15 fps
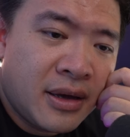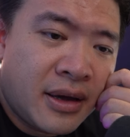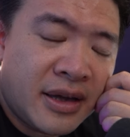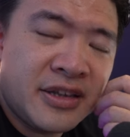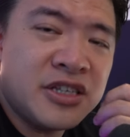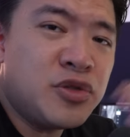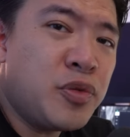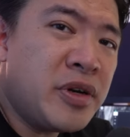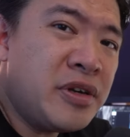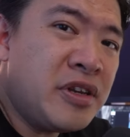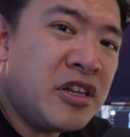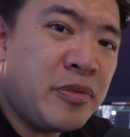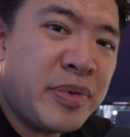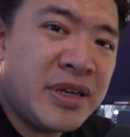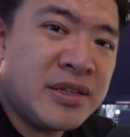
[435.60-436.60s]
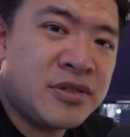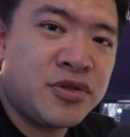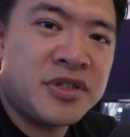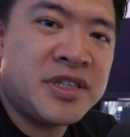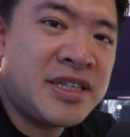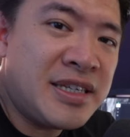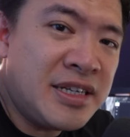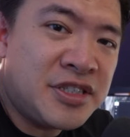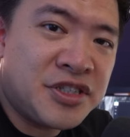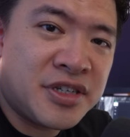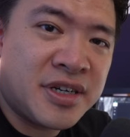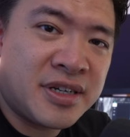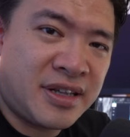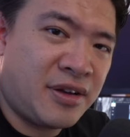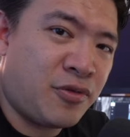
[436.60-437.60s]
And this is where you need to be
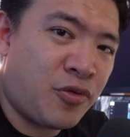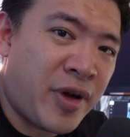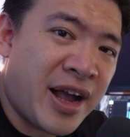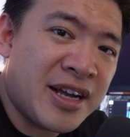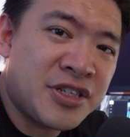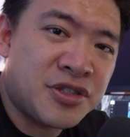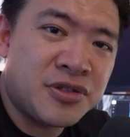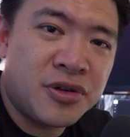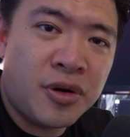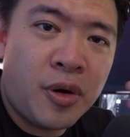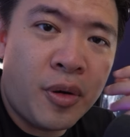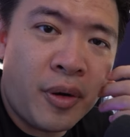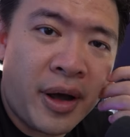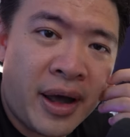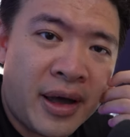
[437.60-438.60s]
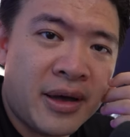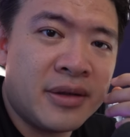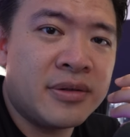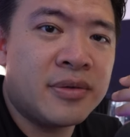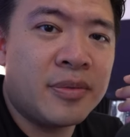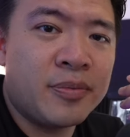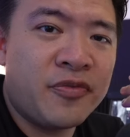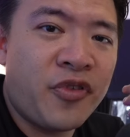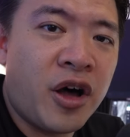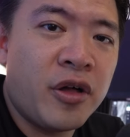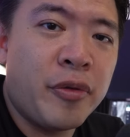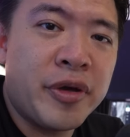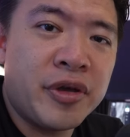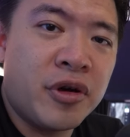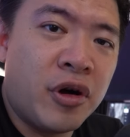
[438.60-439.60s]
strategic and rational and
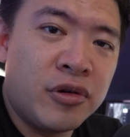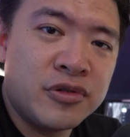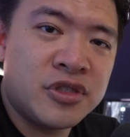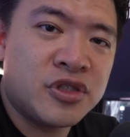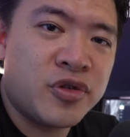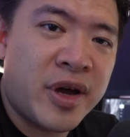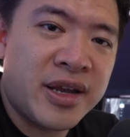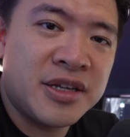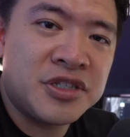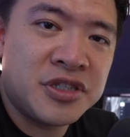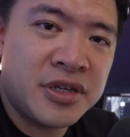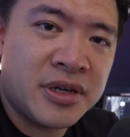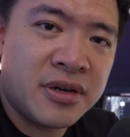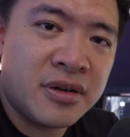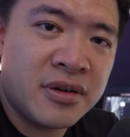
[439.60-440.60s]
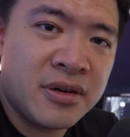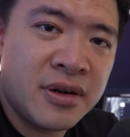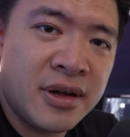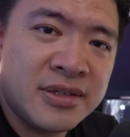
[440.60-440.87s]
following your own strategy here.